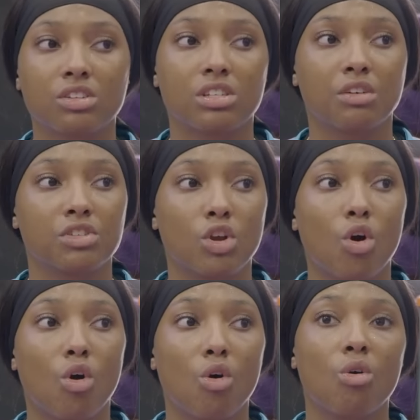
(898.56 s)
ourselves
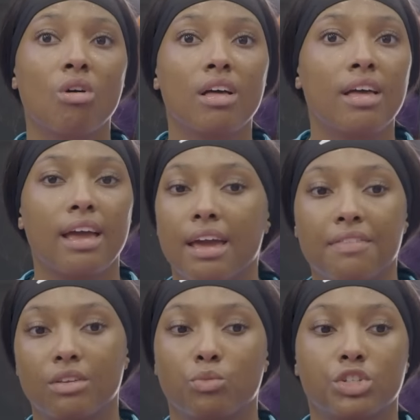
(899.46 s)
in a hole,
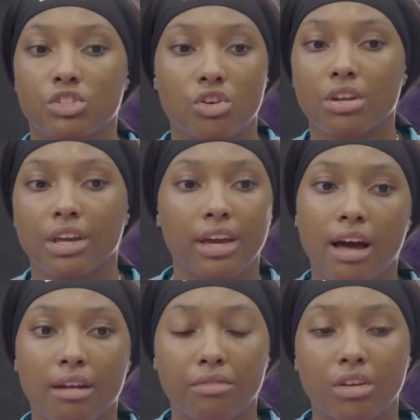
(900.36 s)
and then we just couldn't get out of